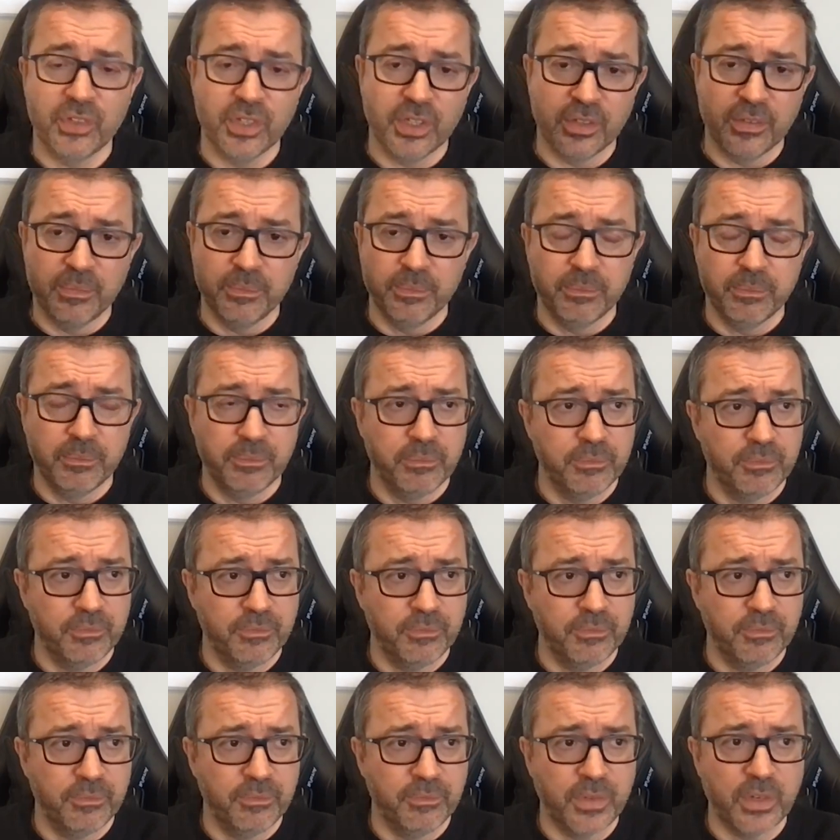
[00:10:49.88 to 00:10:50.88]
a
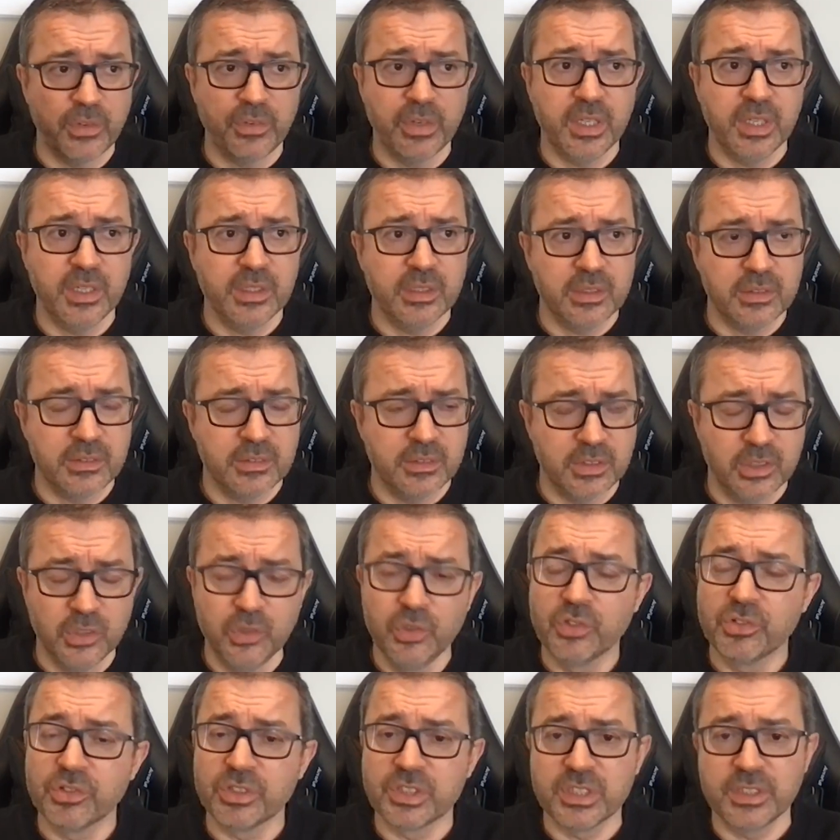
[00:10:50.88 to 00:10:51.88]
very
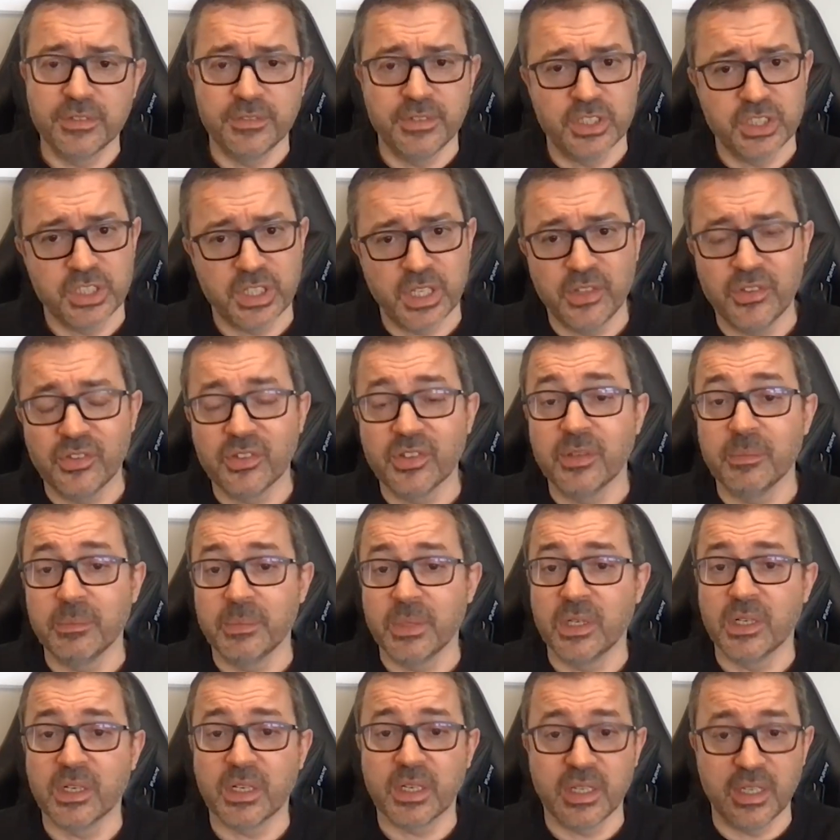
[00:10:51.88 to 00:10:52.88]
lucrative adjacent
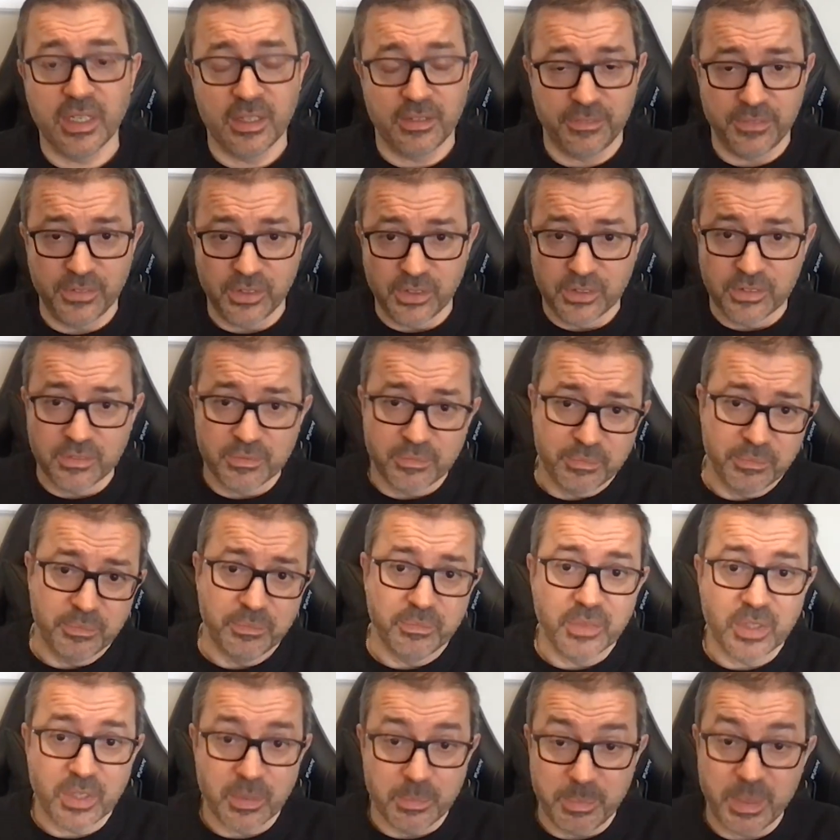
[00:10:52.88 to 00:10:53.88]
market for
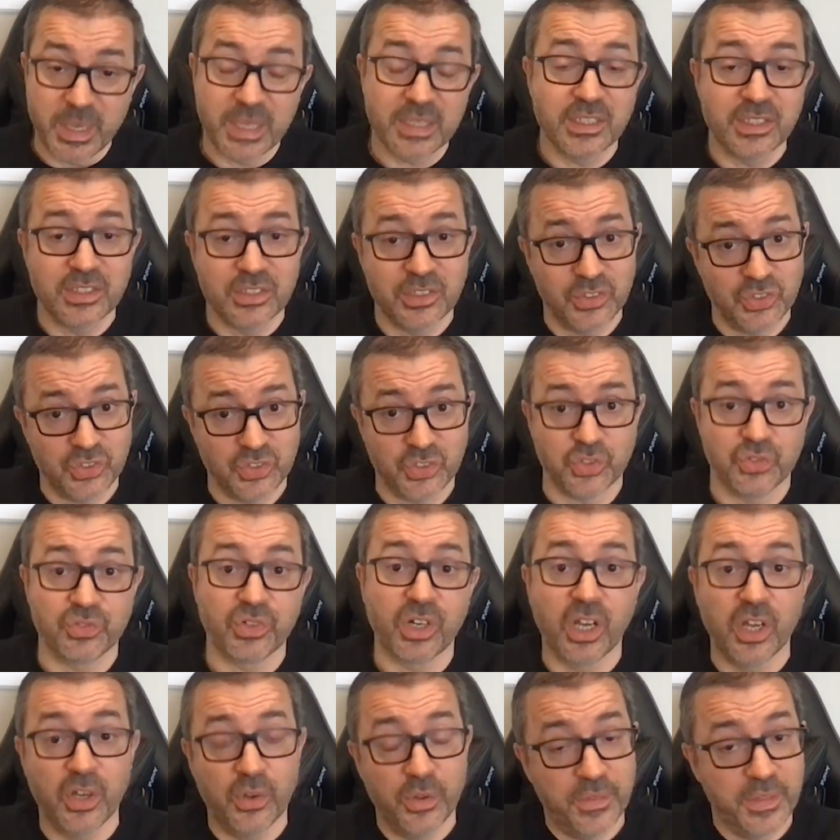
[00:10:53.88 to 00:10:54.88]
competitors to
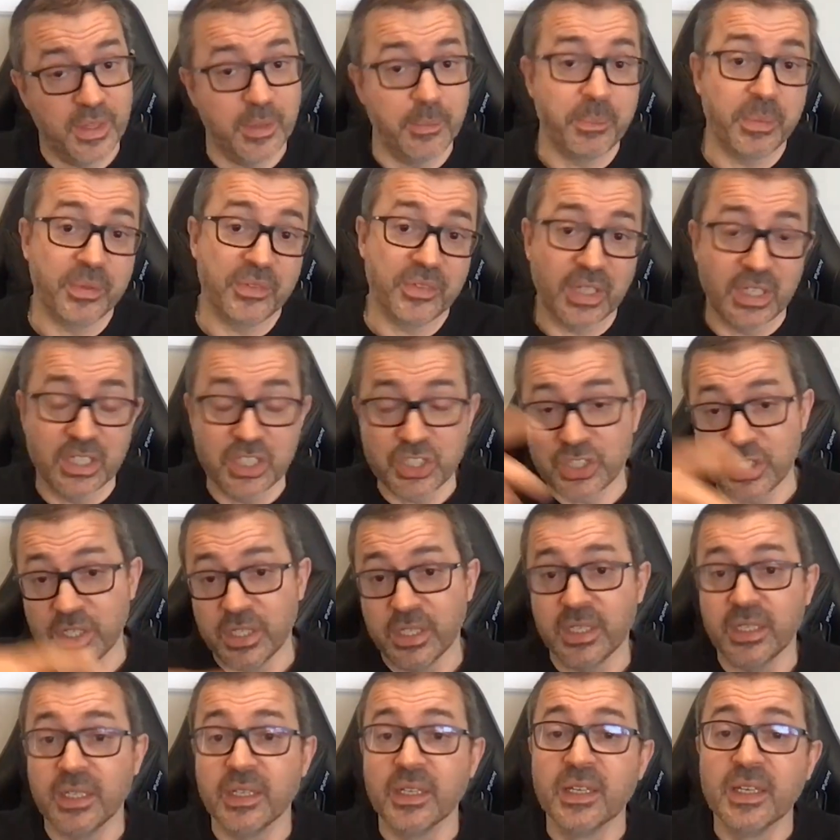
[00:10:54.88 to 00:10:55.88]
grow and then
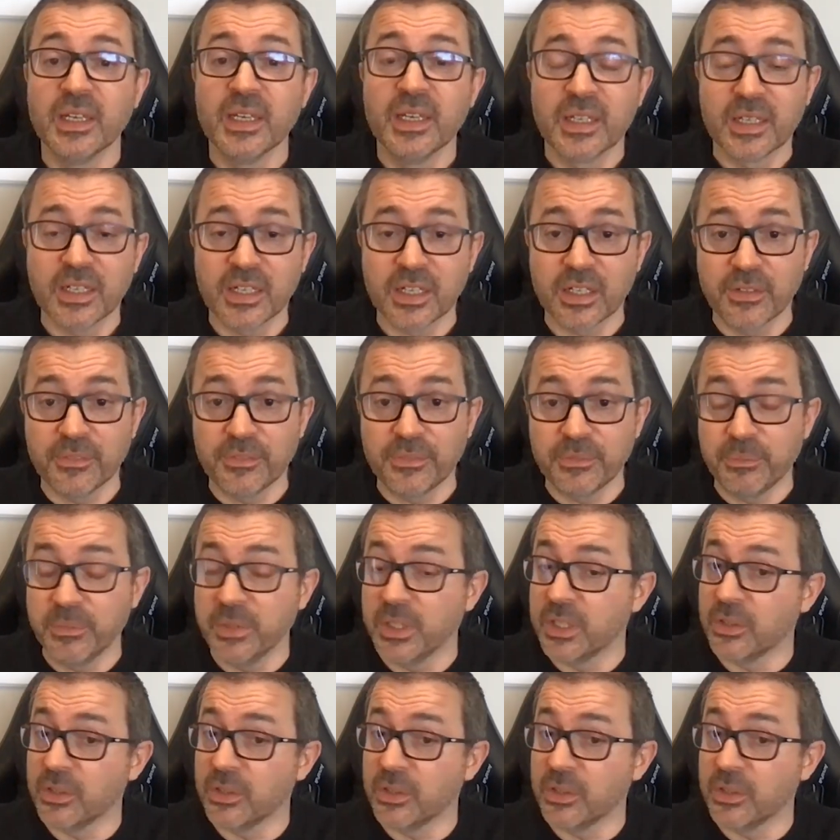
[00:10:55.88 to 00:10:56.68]
potentially kind of